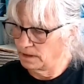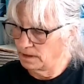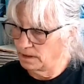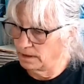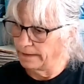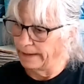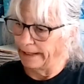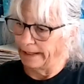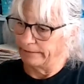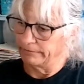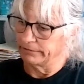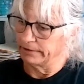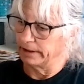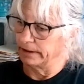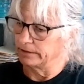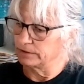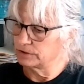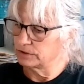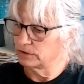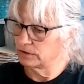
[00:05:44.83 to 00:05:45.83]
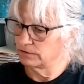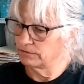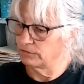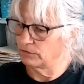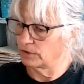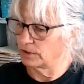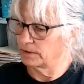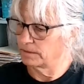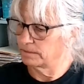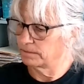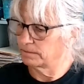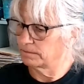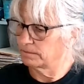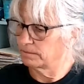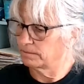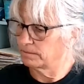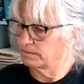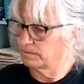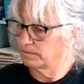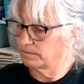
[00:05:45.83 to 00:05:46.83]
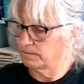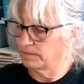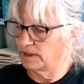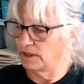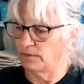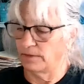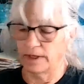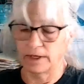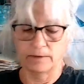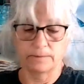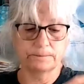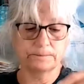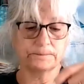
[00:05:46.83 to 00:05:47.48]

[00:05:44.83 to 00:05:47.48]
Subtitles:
can't find a start for it. There we go.